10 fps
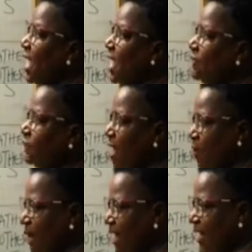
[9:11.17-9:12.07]

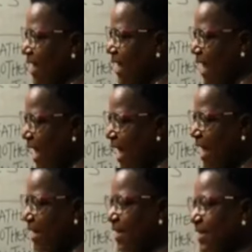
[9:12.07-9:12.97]
vowel
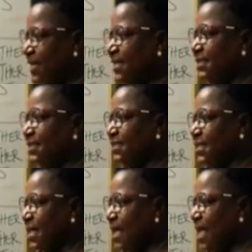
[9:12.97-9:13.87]
is
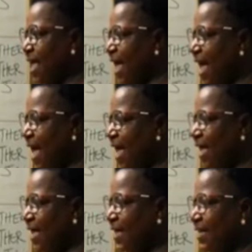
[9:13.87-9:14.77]

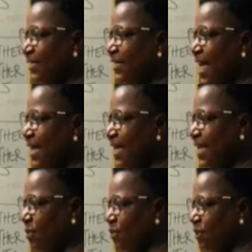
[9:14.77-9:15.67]
letter
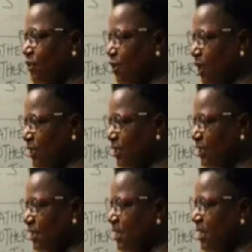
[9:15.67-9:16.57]
E with
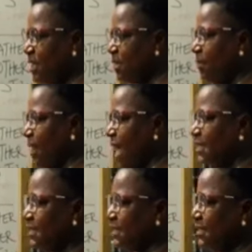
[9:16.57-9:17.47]
dot
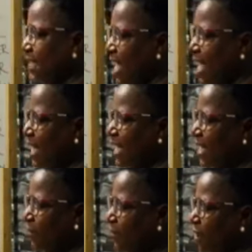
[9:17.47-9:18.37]
plus J
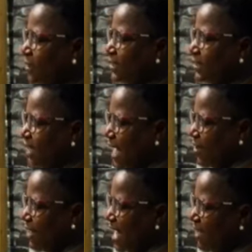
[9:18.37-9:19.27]
plus
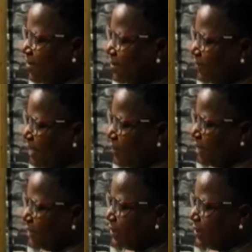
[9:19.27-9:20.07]
another vowel.